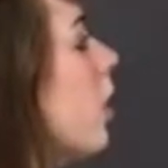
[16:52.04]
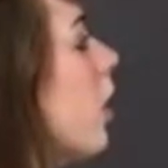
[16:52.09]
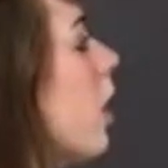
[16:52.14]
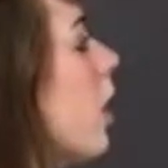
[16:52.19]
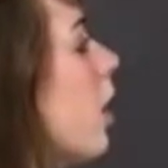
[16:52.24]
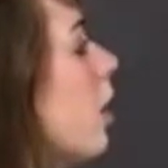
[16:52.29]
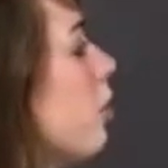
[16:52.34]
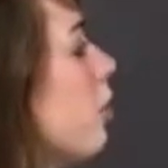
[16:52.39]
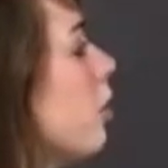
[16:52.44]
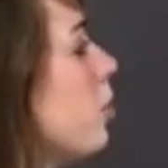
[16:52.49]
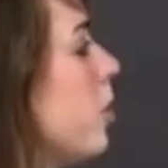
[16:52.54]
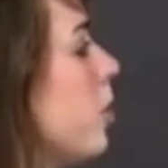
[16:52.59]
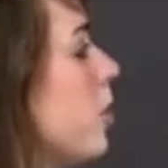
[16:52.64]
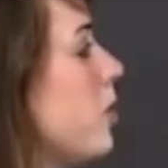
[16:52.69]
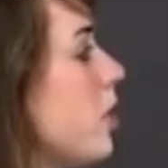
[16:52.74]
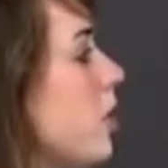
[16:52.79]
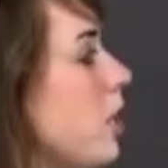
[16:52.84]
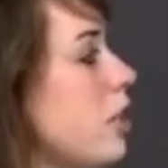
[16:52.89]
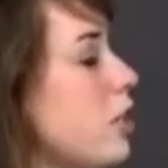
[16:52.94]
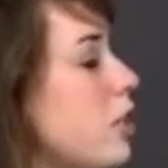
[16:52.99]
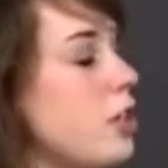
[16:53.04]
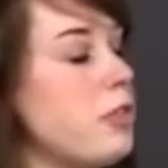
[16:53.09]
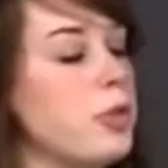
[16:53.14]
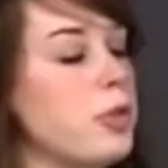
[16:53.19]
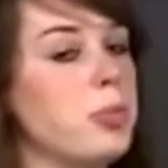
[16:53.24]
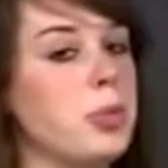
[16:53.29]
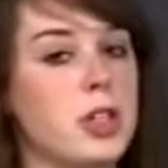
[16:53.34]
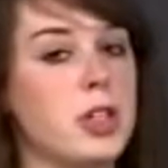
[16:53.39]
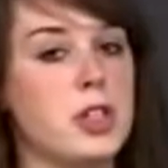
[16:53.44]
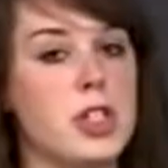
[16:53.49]
of the percentage of
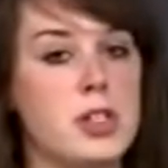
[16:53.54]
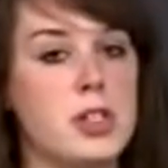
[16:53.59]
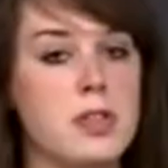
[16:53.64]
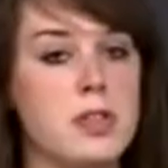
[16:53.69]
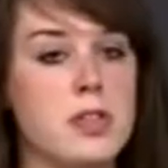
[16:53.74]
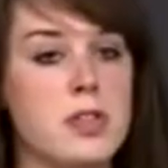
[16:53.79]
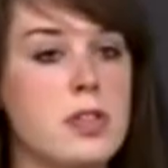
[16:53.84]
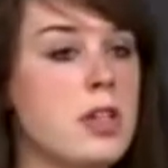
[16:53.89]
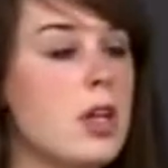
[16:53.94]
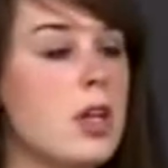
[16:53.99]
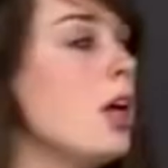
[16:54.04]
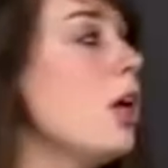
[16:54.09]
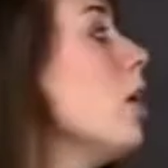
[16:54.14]
emergence.